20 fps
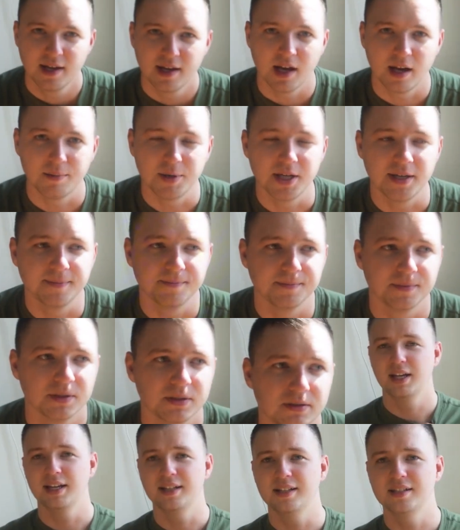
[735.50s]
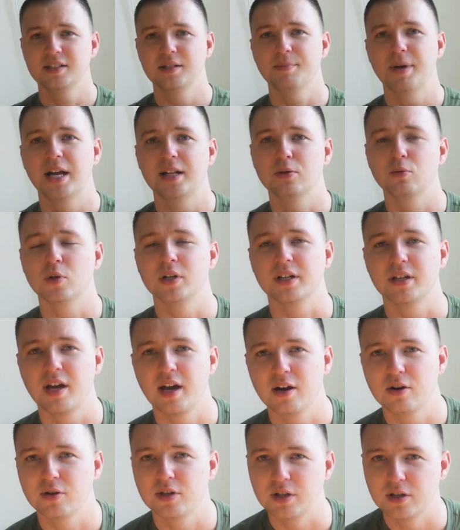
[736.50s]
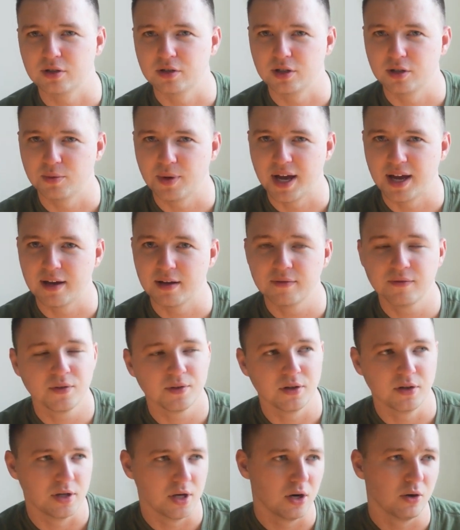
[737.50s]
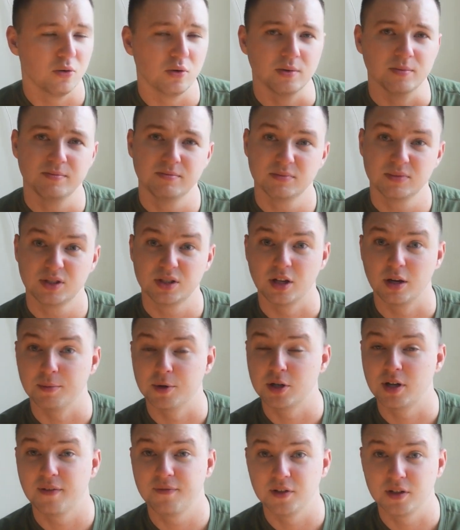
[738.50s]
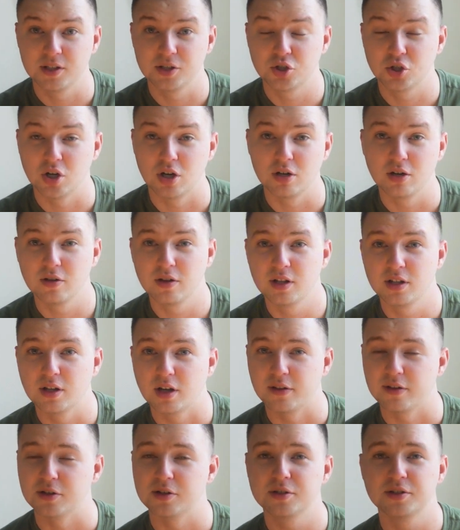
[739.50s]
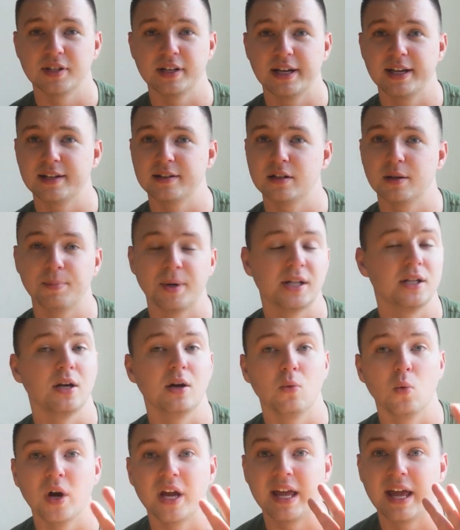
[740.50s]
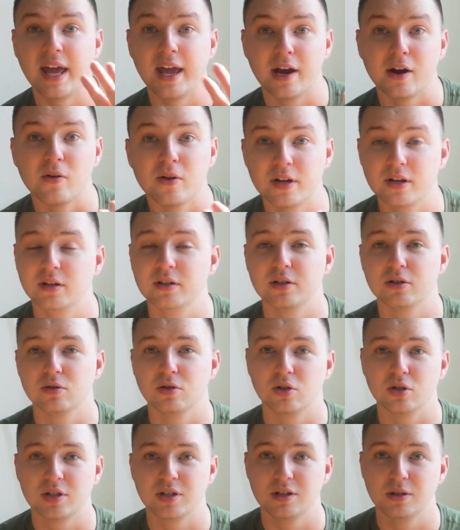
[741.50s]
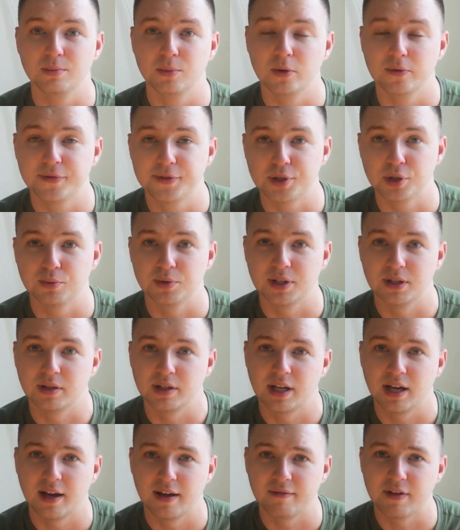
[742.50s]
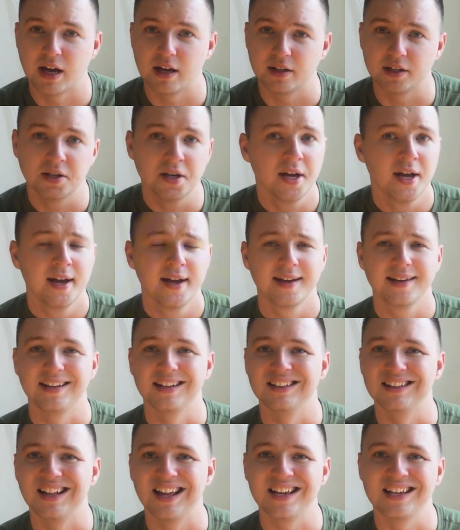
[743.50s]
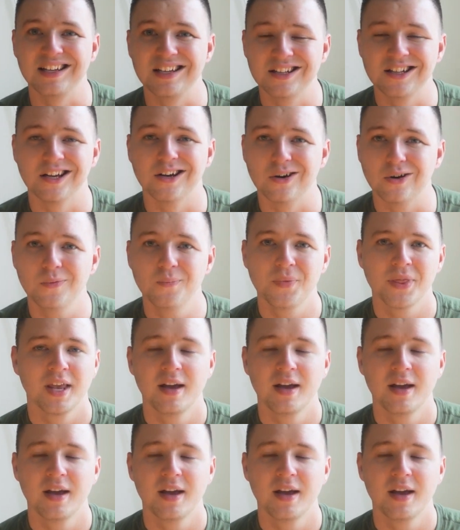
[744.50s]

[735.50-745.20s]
I mean, it doesn't matter what carrier you have, though some are definitely stronger than others, and depending on what area you're looking to move to in the Lehigh Valley, I can let you know.